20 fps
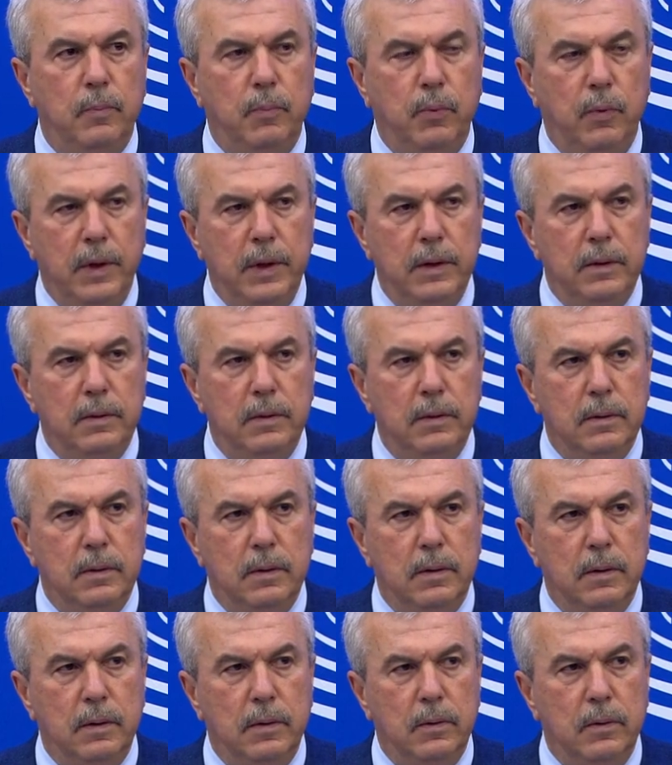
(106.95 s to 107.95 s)
point
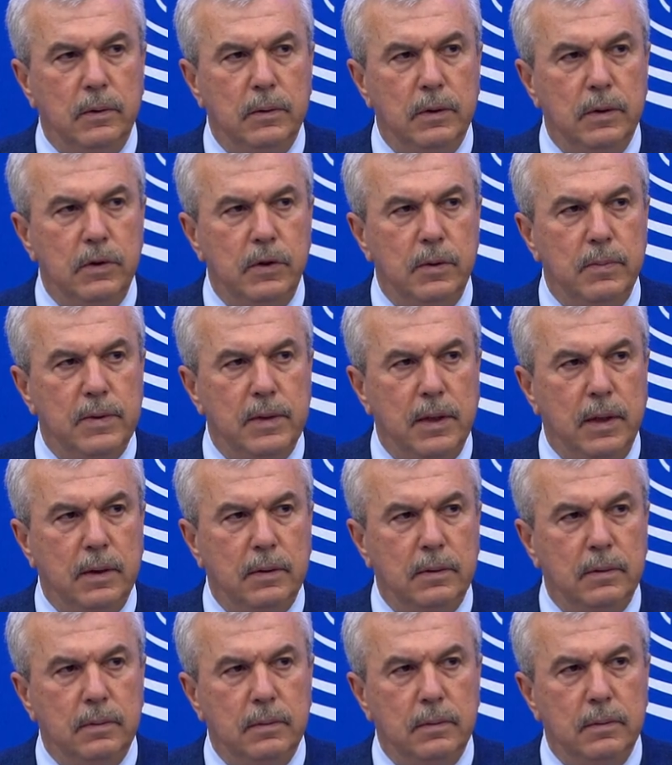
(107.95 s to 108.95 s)
on the CHIPS
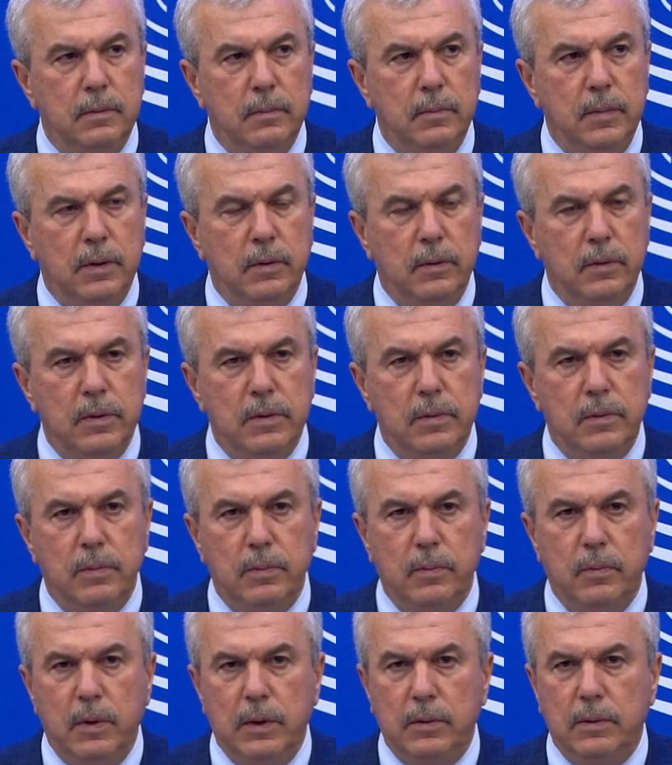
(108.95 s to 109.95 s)
Act, because
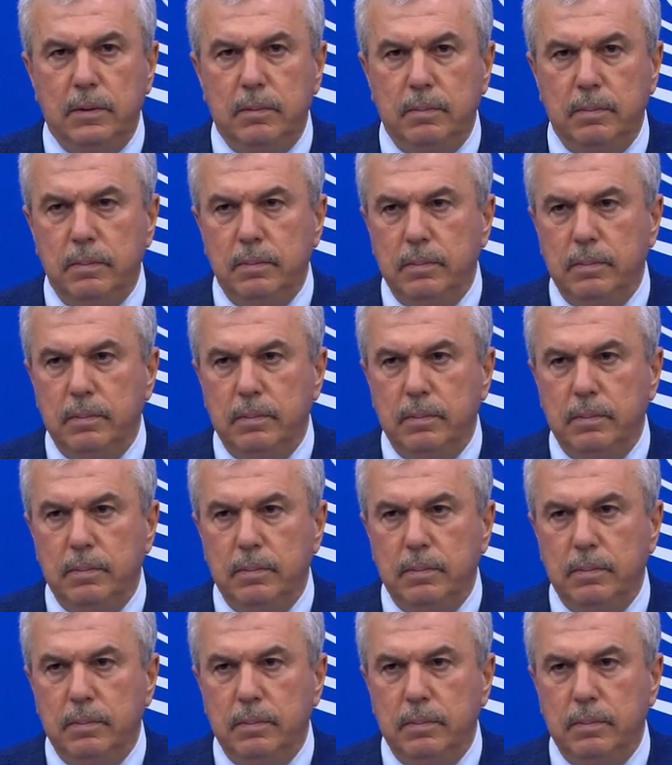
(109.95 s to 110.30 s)
what,